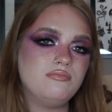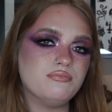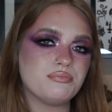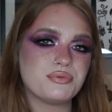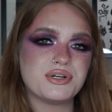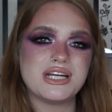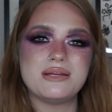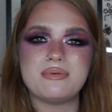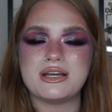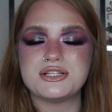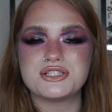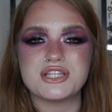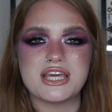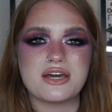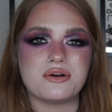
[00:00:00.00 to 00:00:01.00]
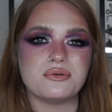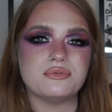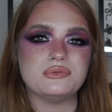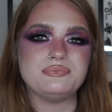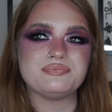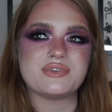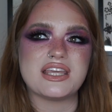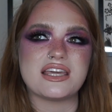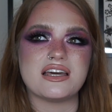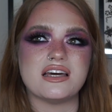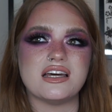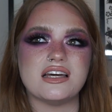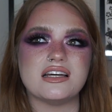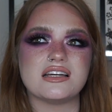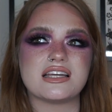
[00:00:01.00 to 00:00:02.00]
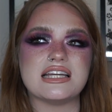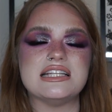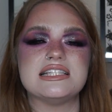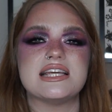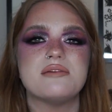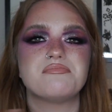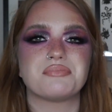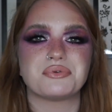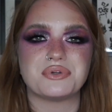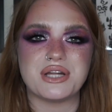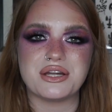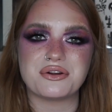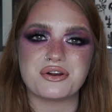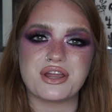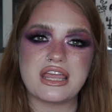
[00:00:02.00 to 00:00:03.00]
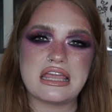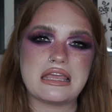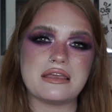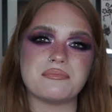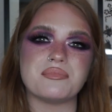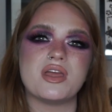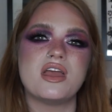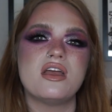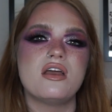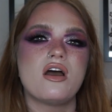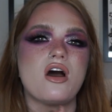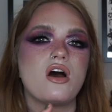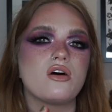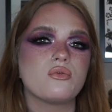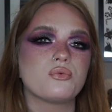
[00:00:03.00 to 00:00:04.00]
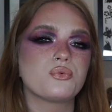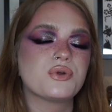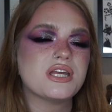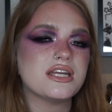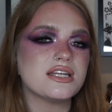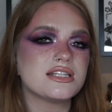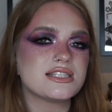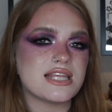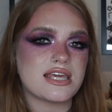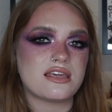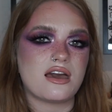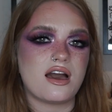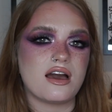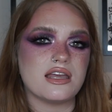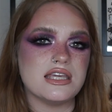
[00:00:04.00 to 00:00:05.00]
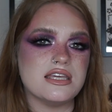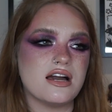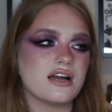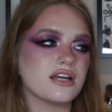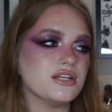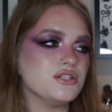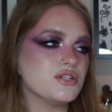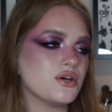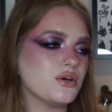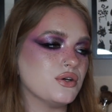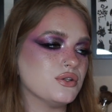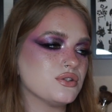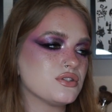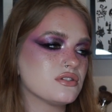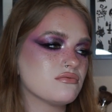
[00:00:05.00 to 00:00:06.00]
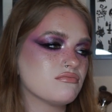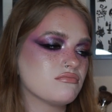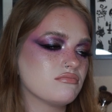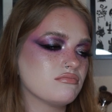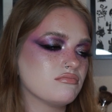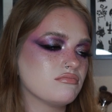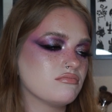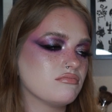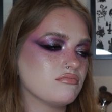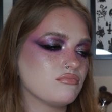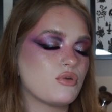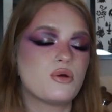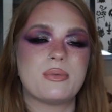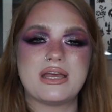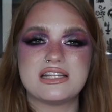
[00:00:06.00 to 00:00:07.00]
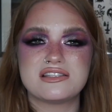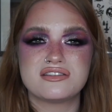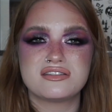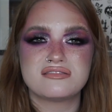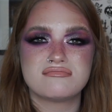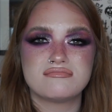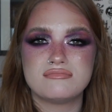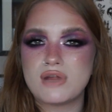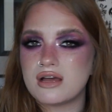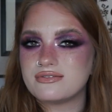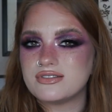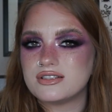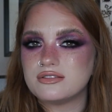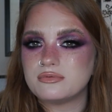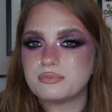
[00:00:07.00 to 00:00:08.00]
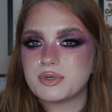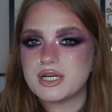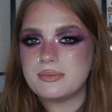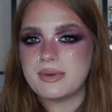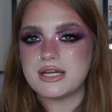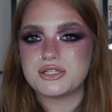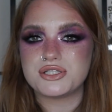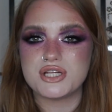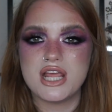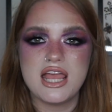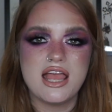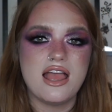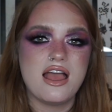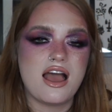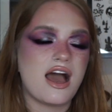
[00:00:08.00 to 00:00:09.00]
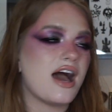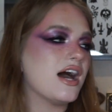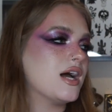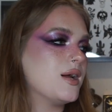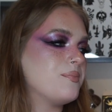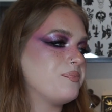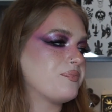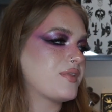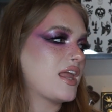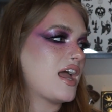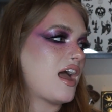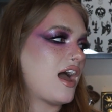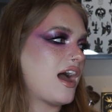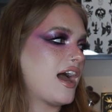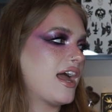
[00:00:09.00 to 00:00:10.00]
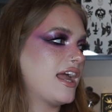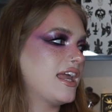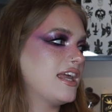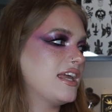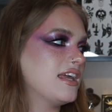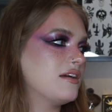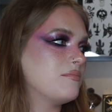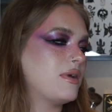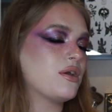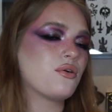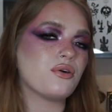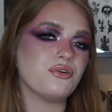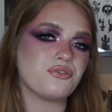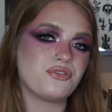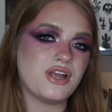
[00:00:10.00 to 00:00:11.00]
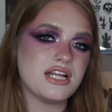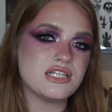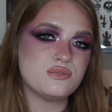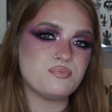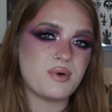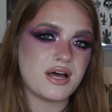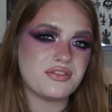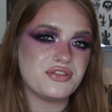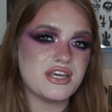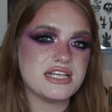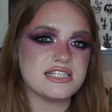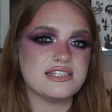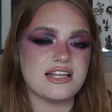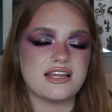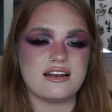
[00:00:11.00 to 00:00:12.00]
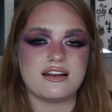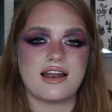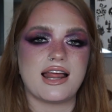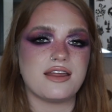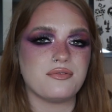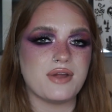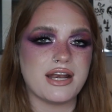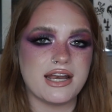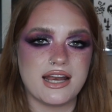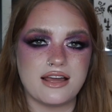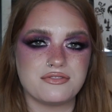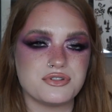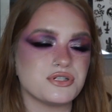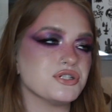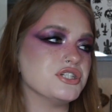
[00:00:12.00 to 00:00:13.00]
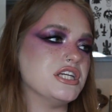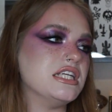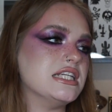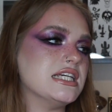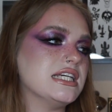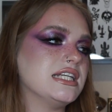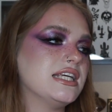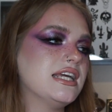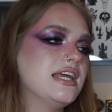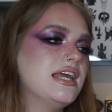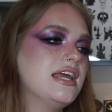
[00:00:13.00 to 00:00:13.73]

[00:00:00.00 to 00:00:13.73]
pretty much like a like a contemporary reads like a young adult romance novel pretty much um i my girlfriend bought this and then i read it after she did